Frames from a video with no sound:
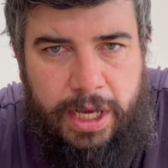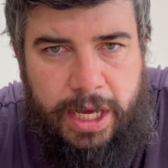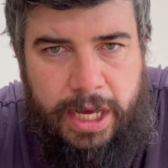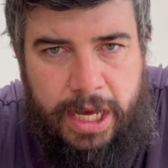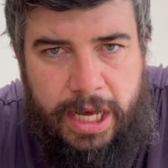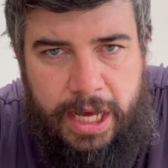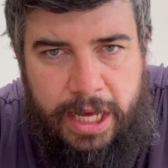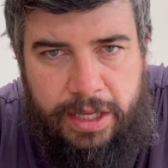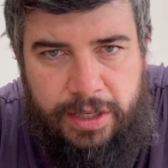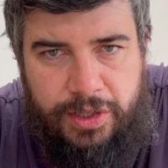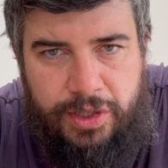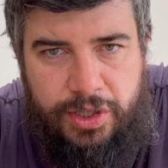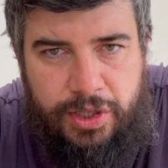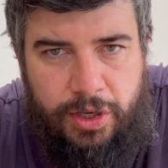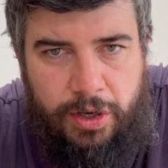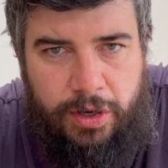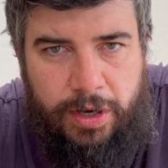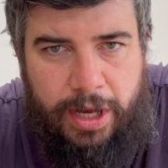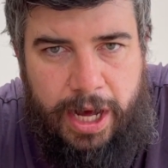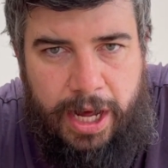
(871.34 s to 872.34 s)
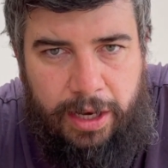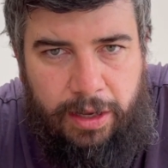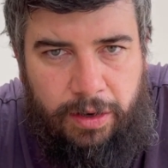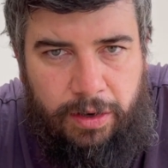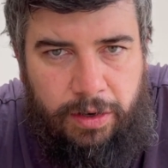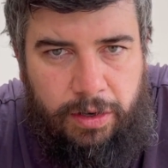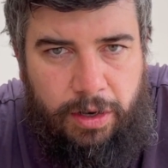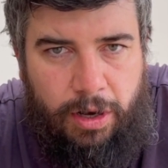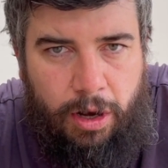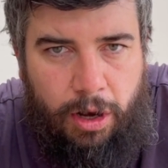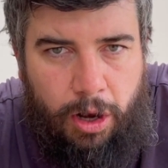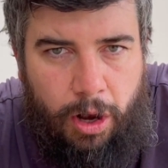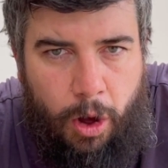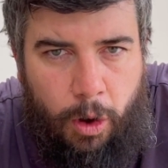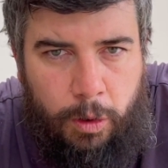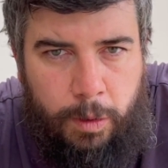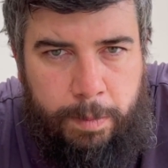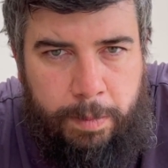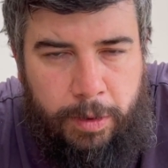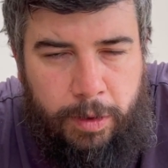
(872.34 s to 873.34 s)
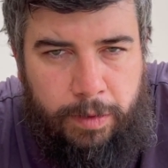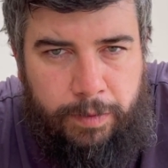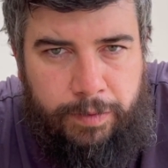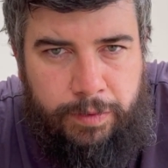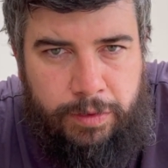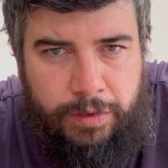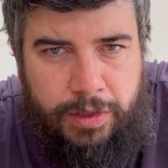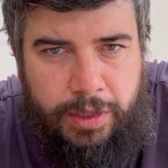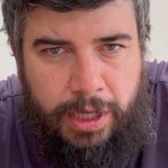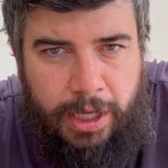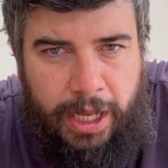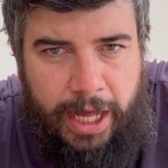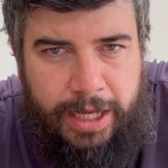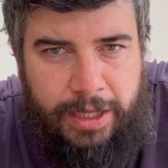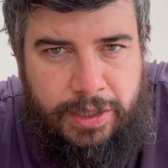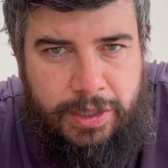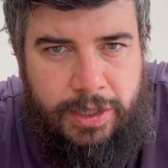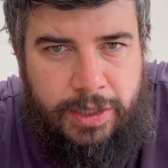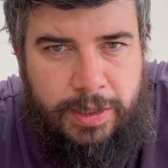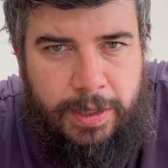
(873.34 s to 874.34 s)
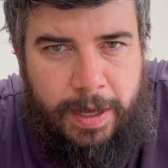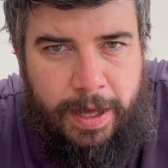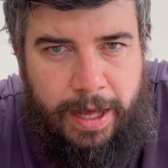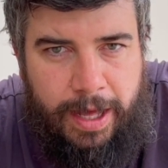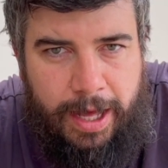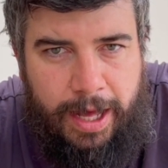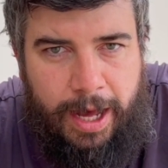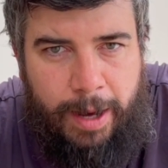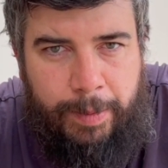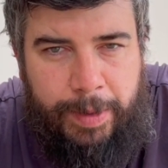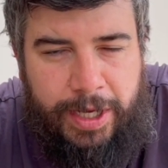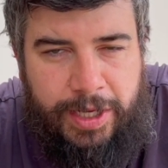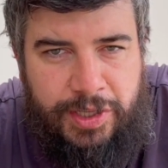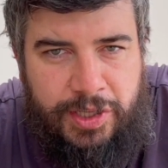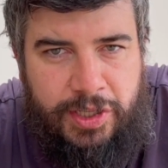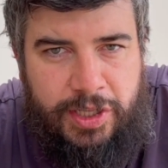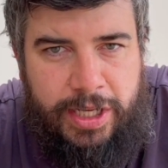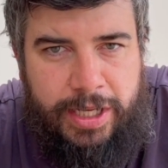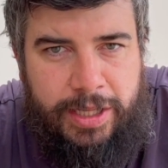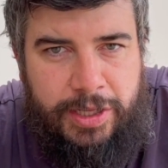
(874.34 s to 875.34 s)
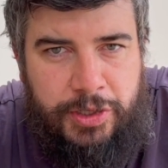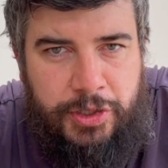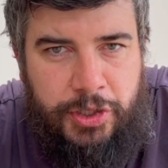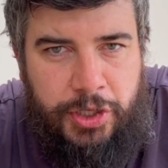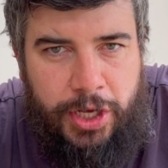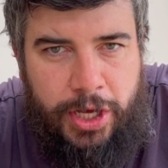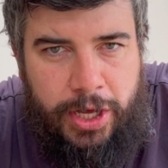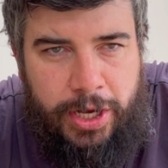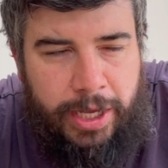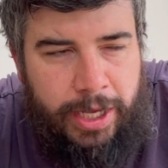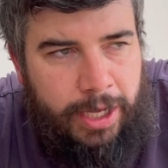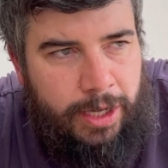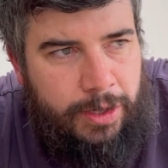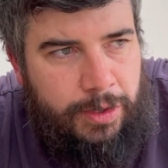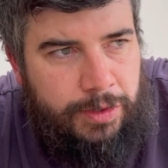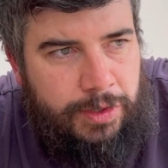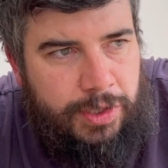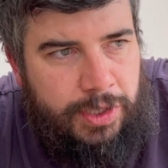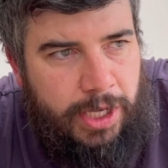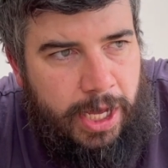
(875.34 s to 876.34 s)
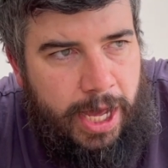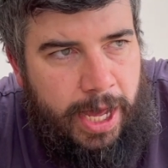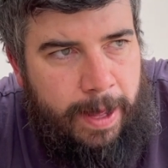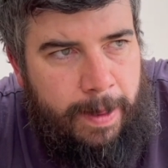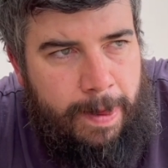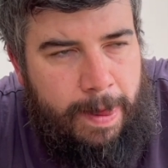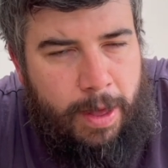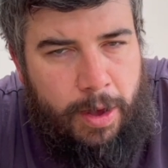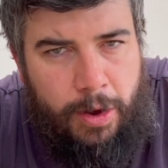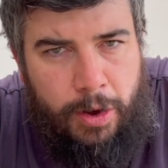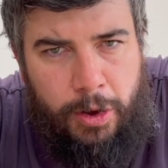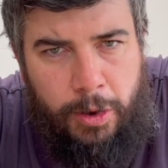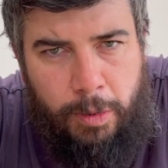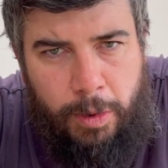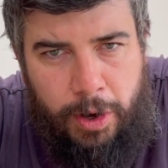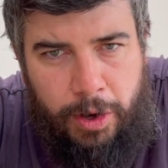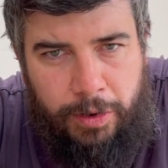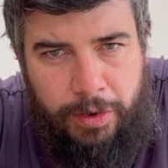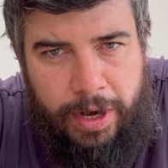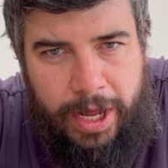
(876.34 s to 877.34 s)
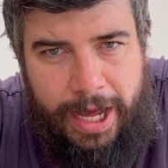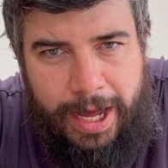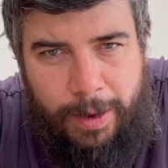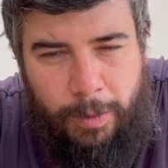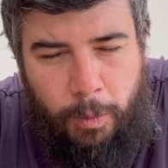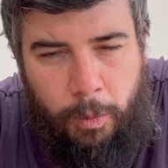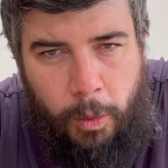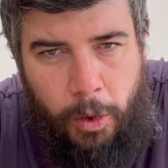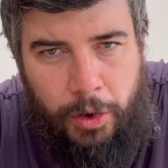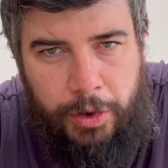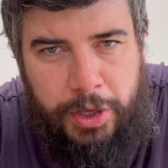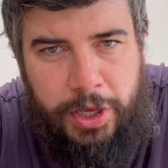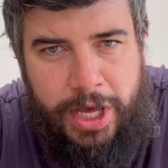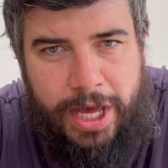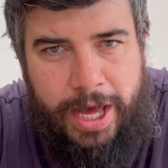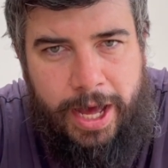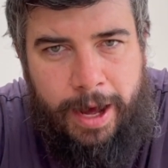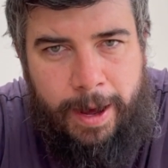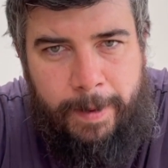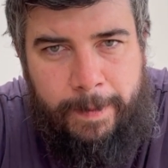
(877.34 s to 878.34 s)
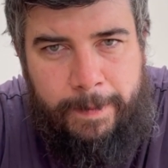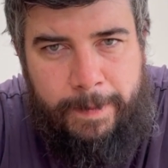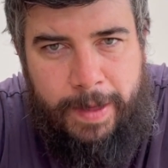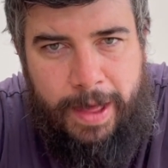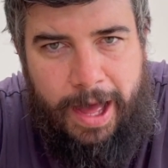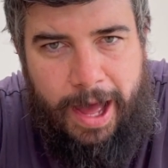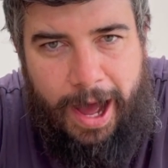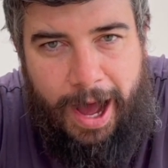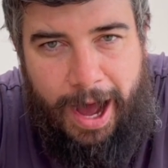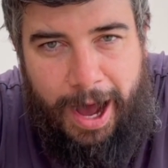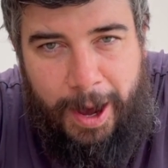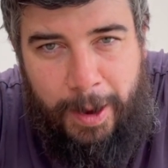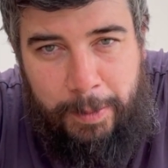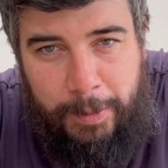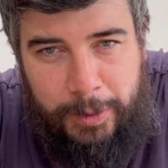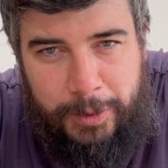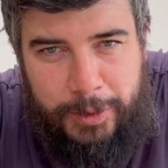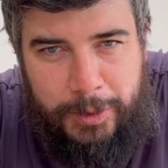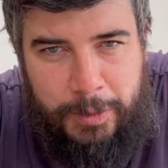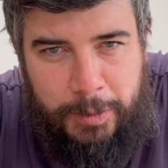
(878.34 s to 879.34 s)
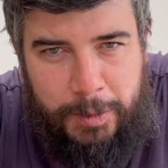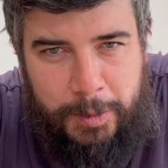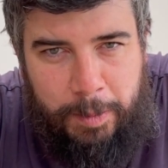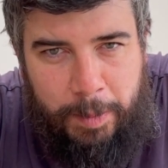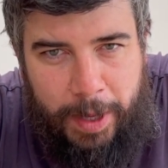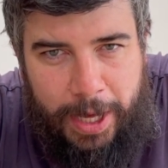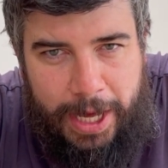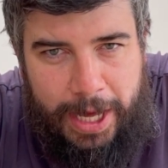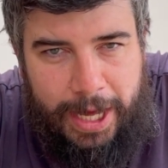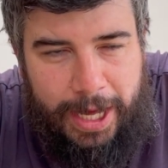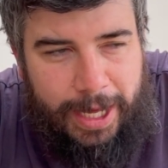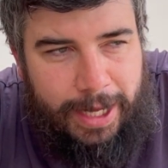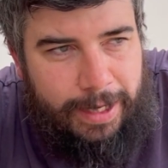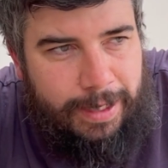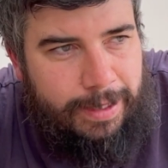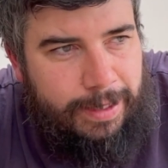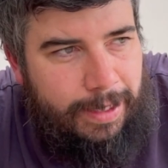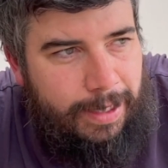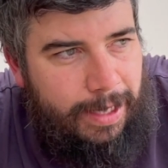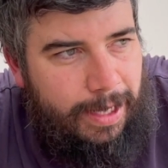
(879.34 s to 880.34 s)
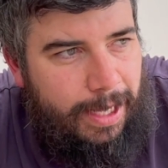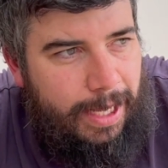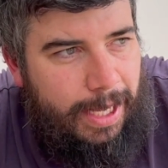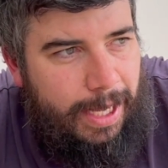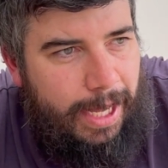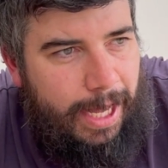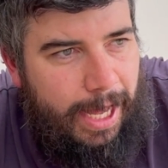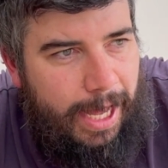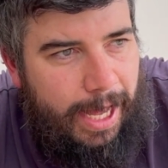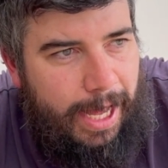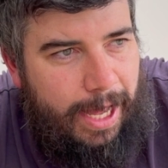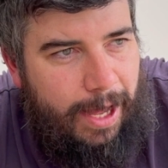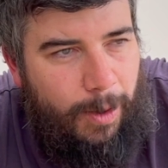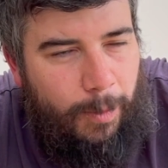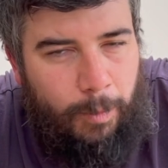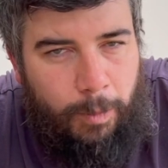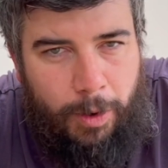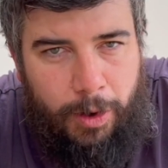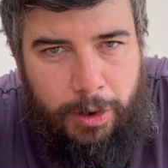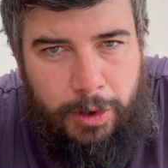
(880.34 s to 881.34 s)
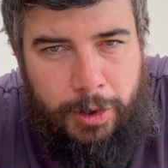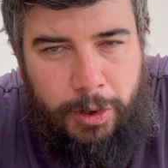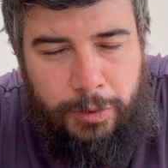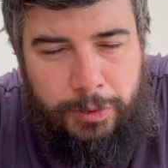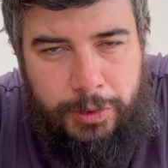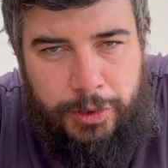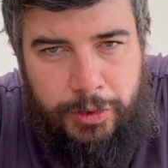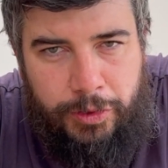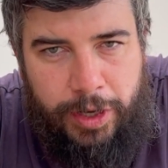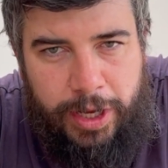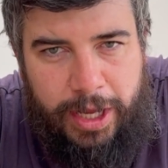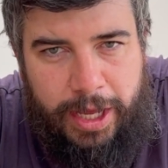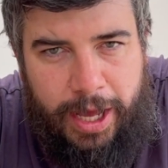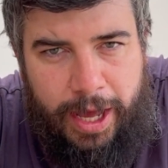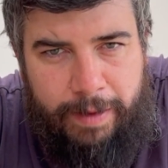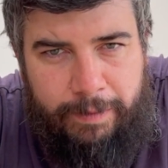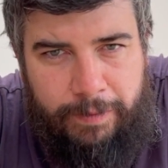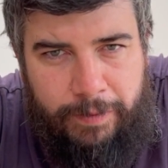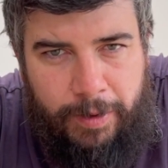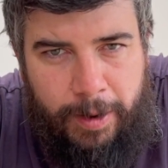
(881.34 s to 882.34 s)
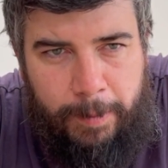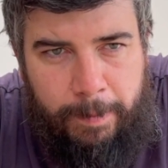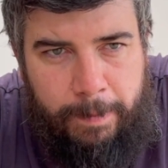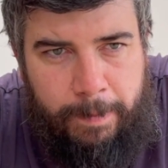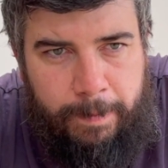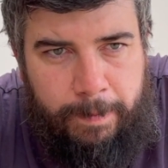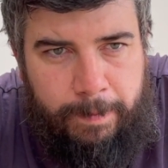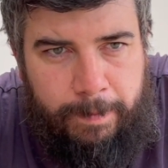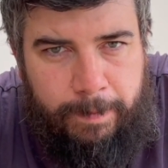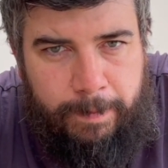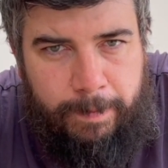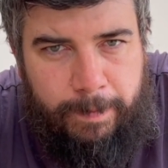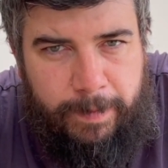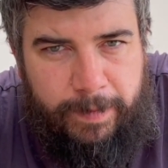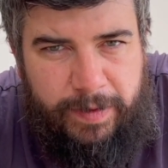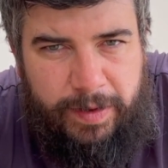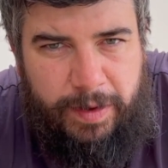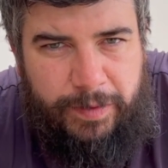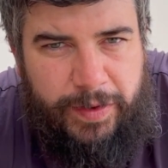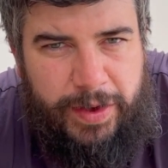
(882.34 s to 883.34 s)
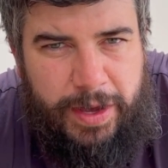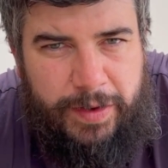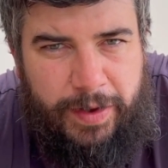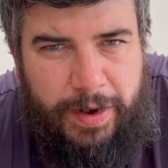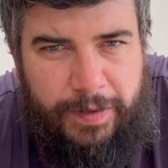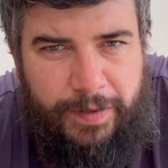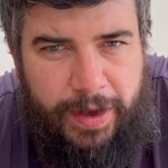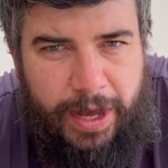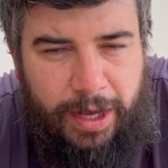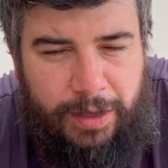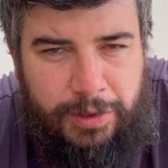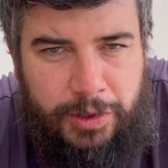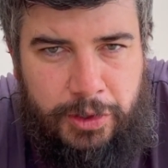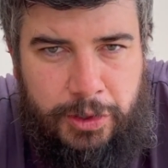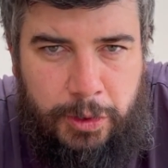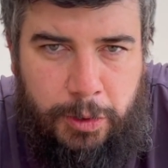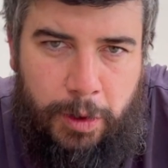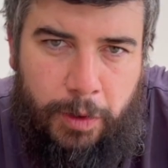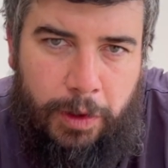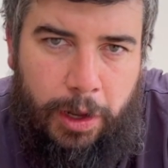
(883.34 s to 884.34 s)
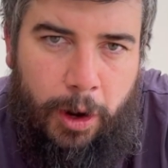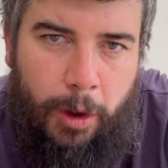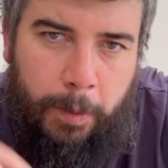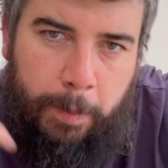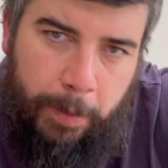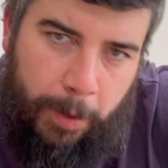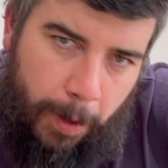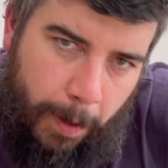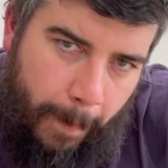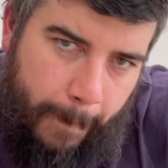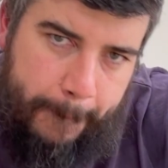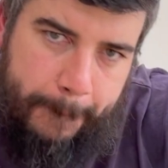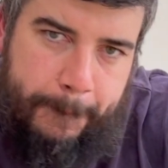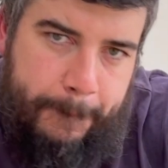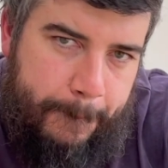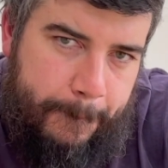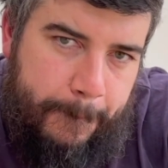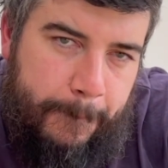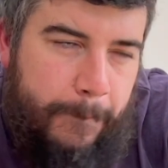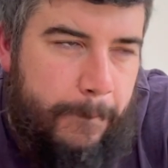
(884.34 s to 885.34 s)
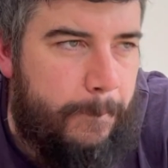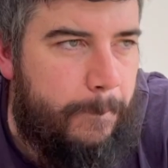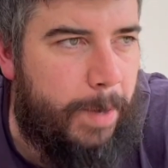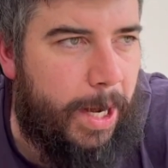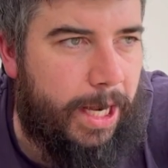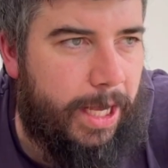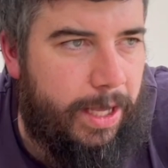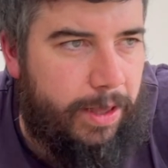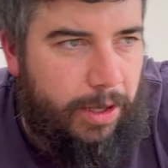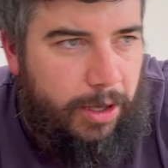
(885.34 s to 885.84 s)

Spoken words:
a Stone Island logbook for us collectors, and we can see the journey. It could say who owned it, what year, how much was paid, and what country it came from. If you can think of anything else that should go on the logbook, bang it in the